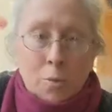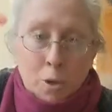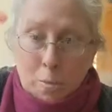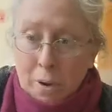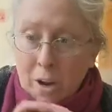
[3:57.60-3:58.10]

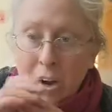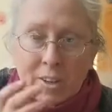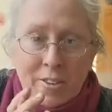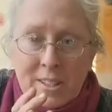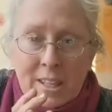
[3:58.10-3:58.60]
when you put it
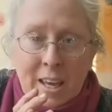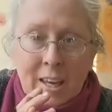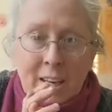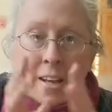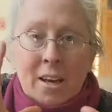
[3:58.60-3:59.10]
on your
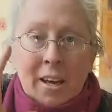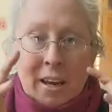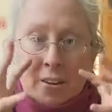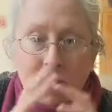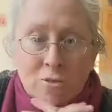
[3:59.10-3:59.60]
skin,
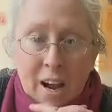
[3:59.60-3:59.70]
it